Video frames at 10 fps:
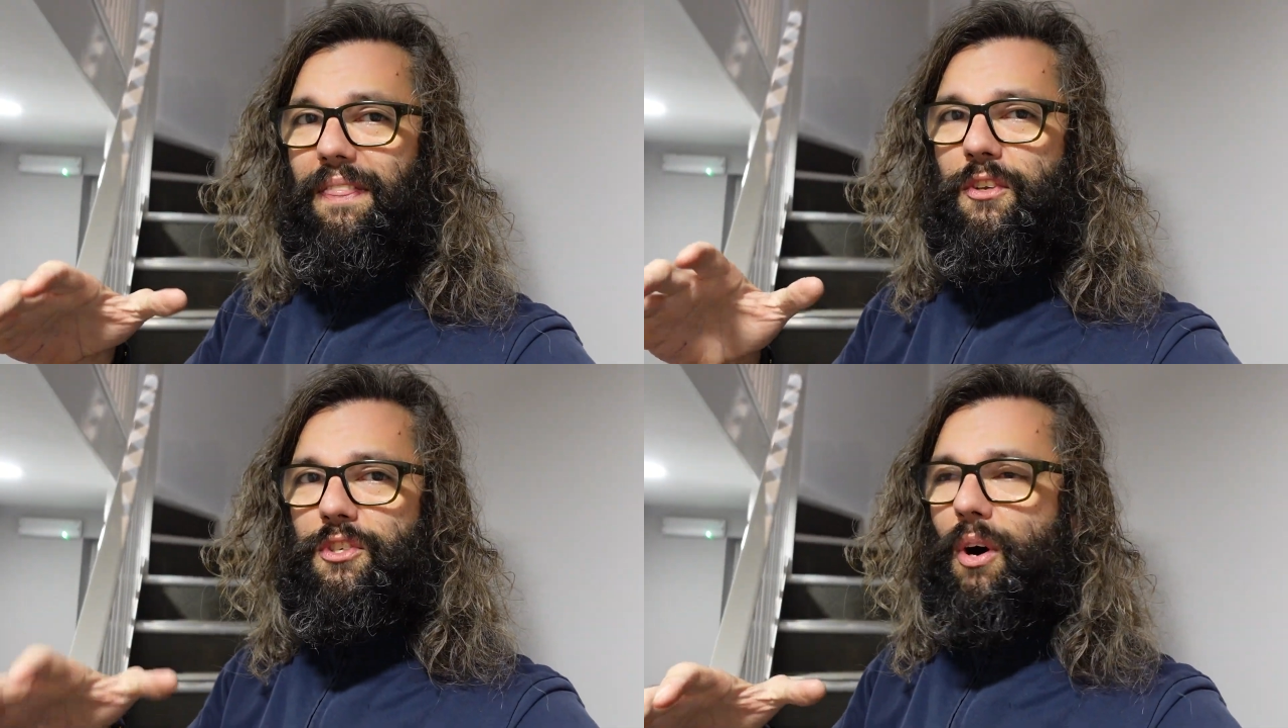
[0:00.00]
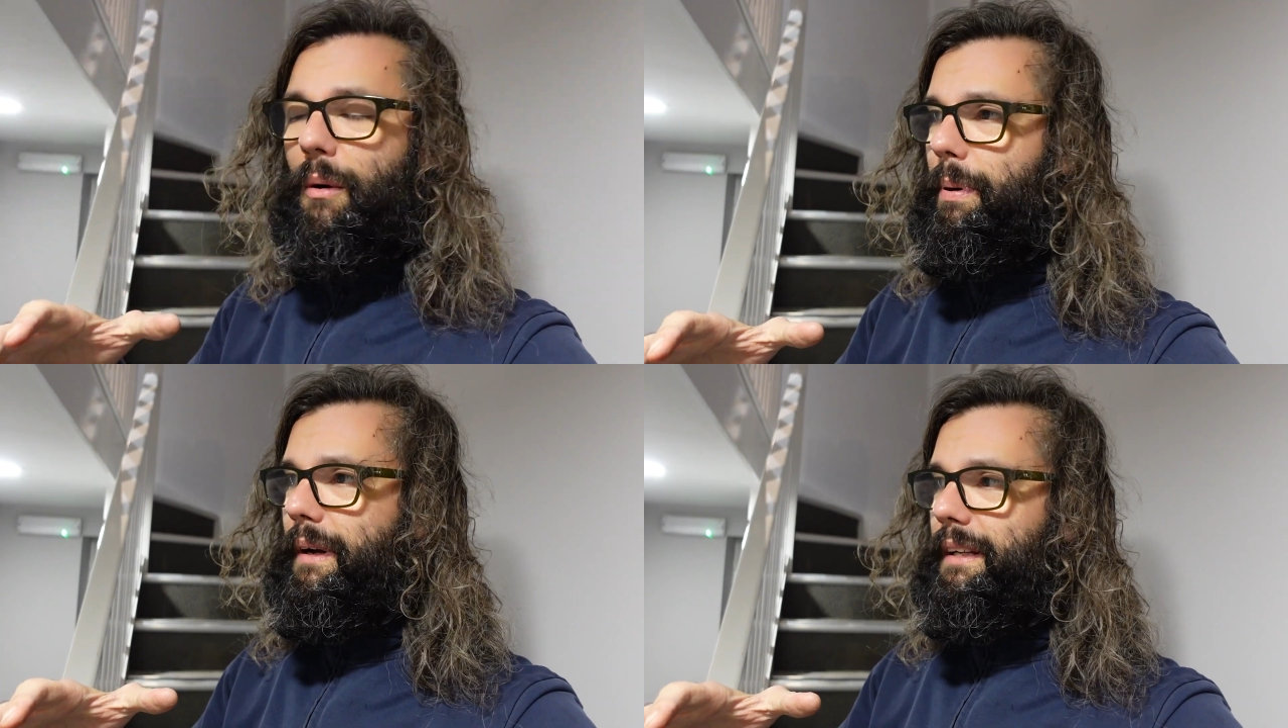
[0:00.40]
the
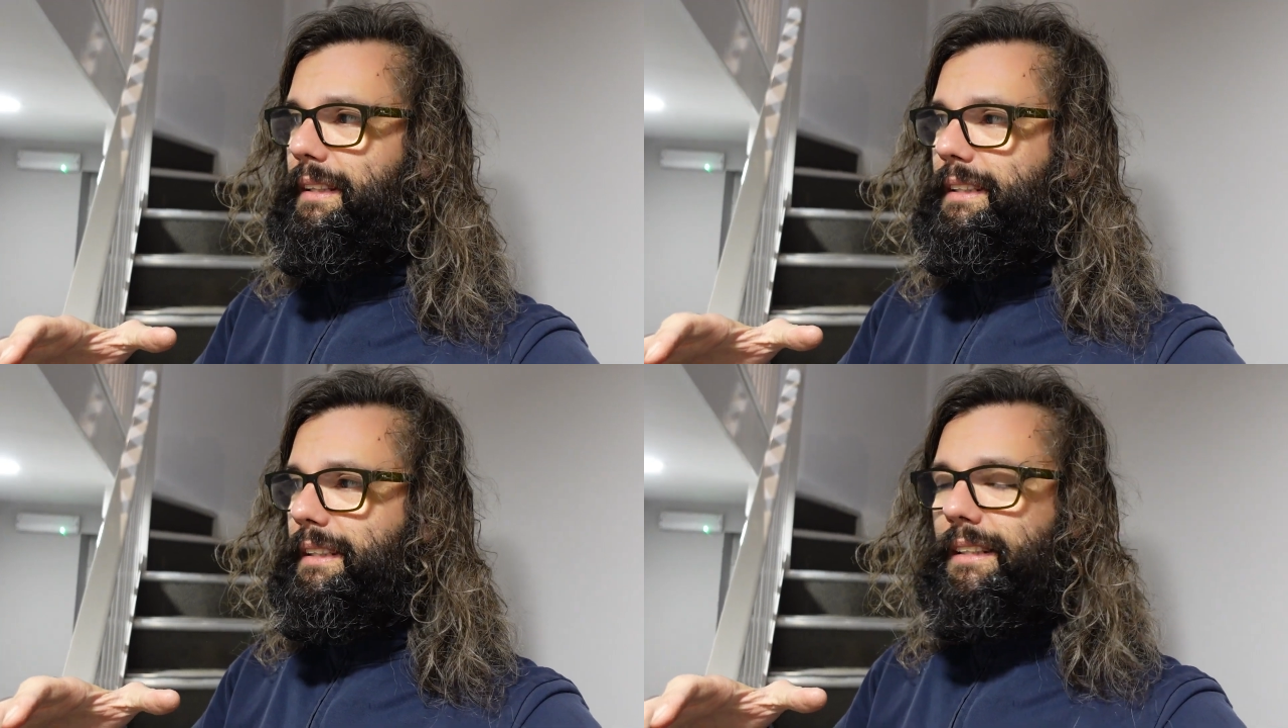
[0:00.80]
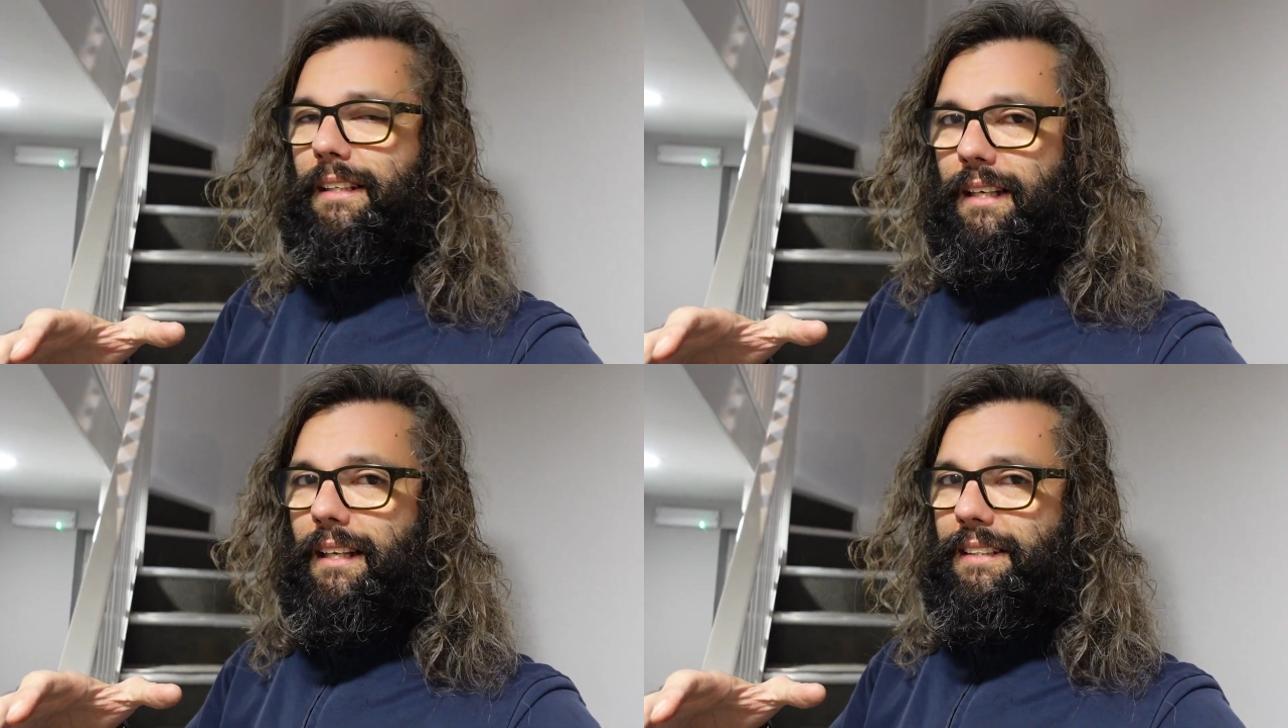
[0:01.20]
shop.
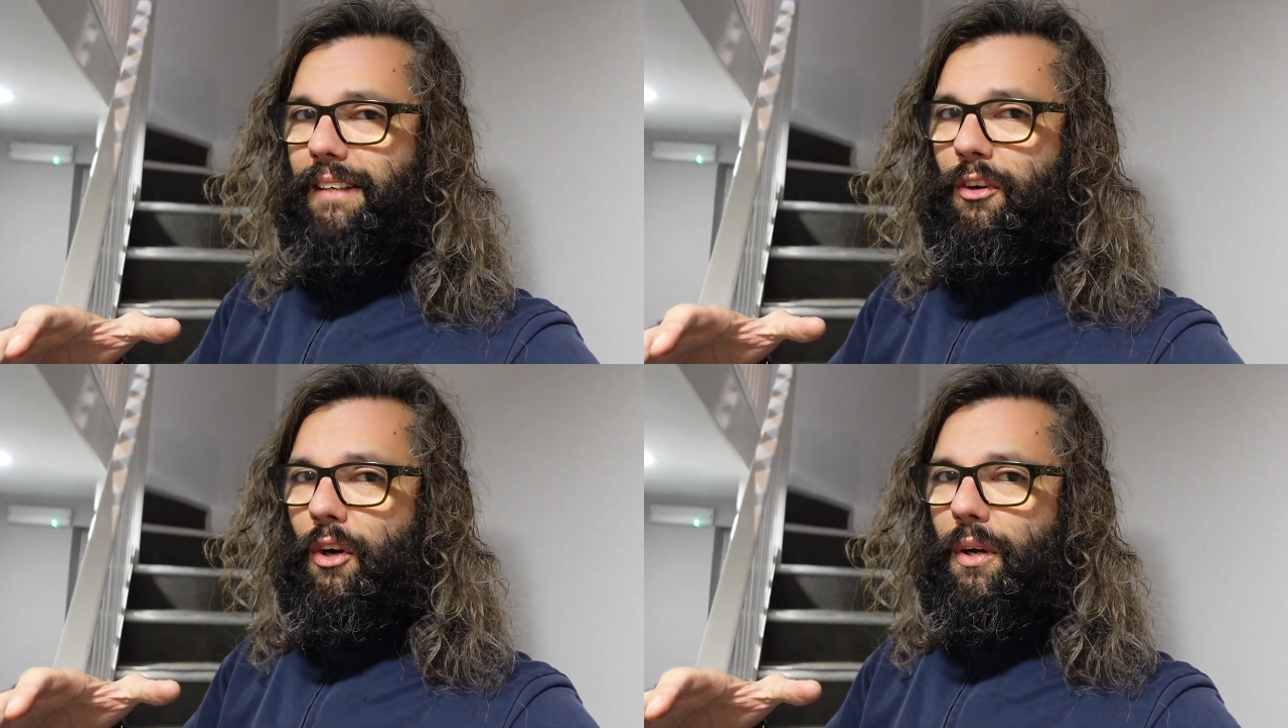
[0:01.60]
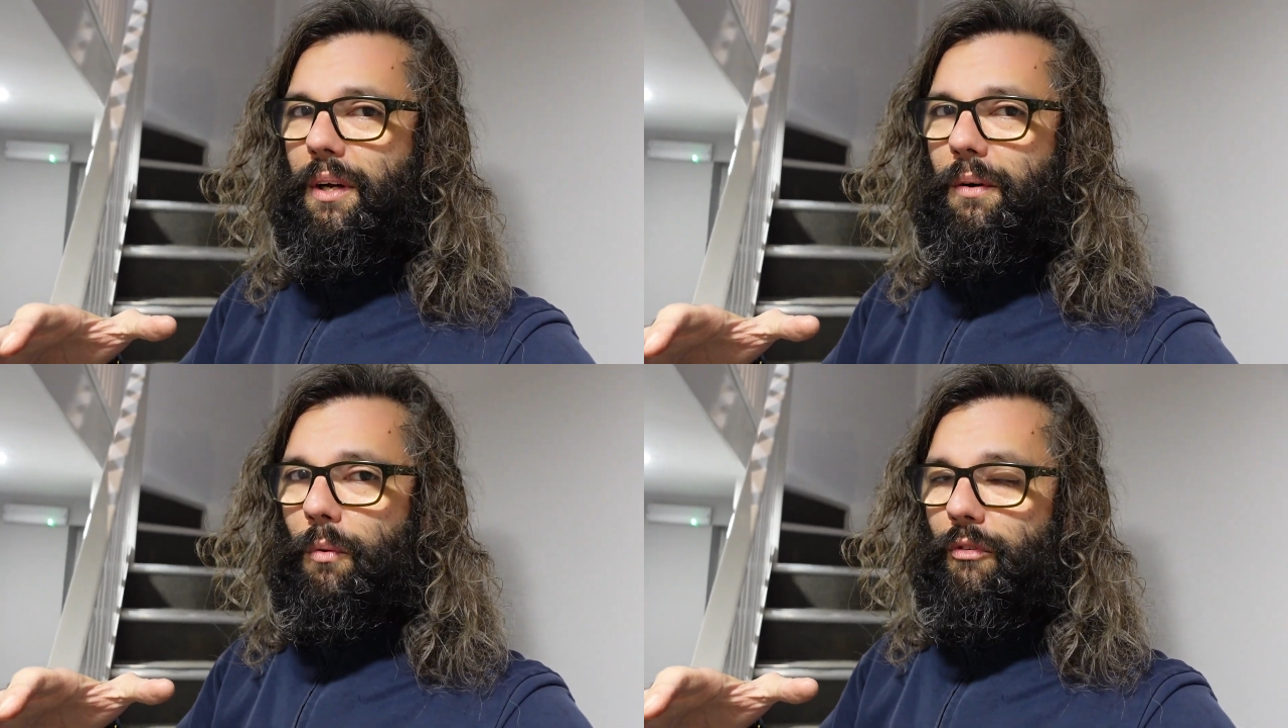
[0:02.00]
let's have a
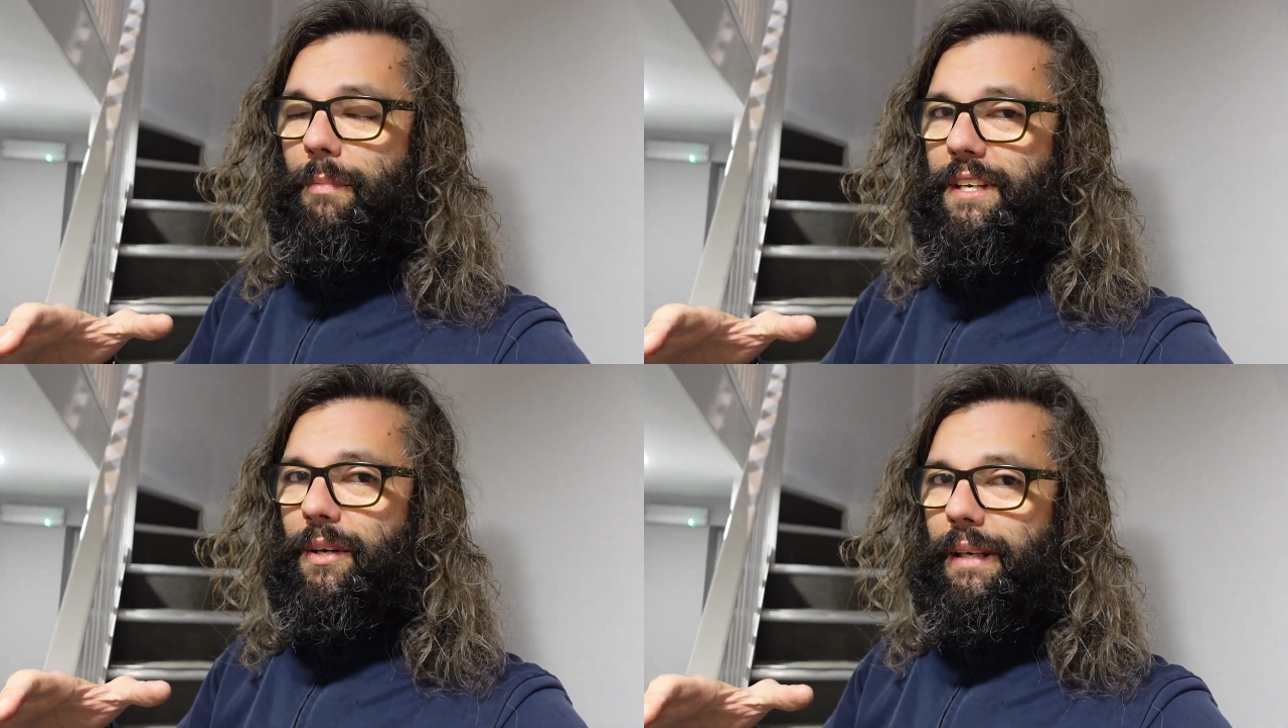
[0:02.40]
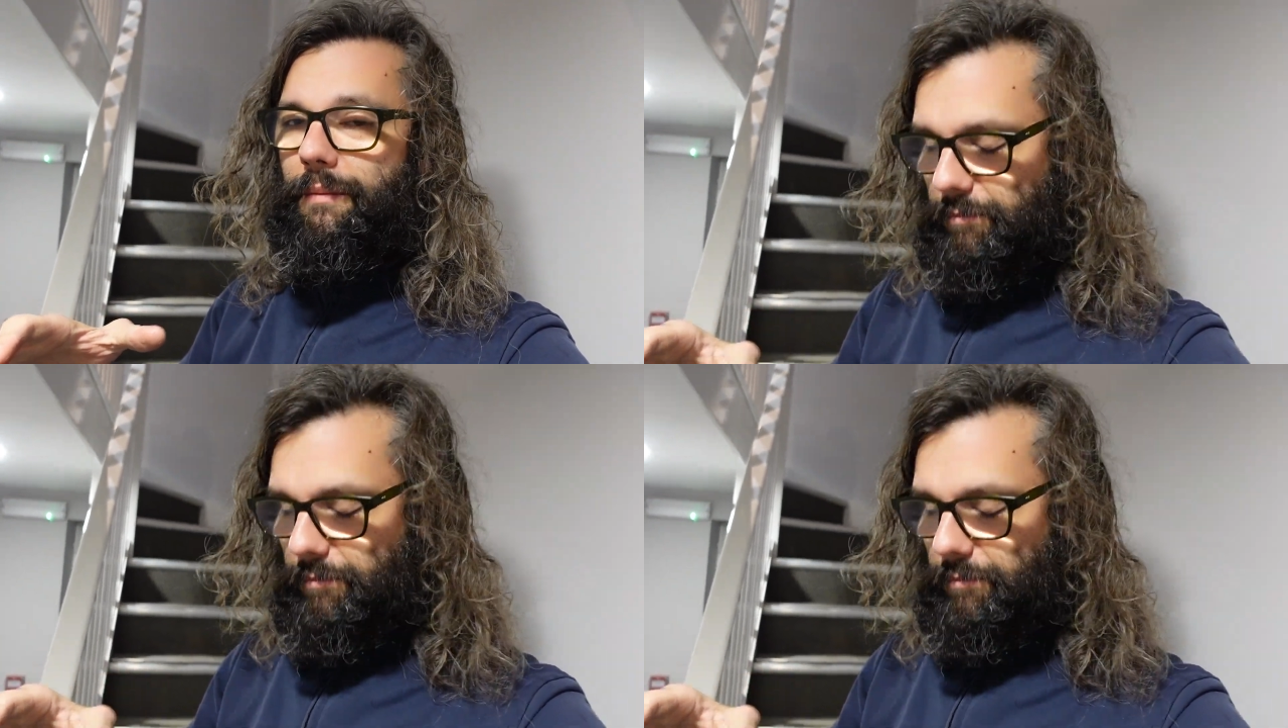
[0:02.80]
look what we've been doing.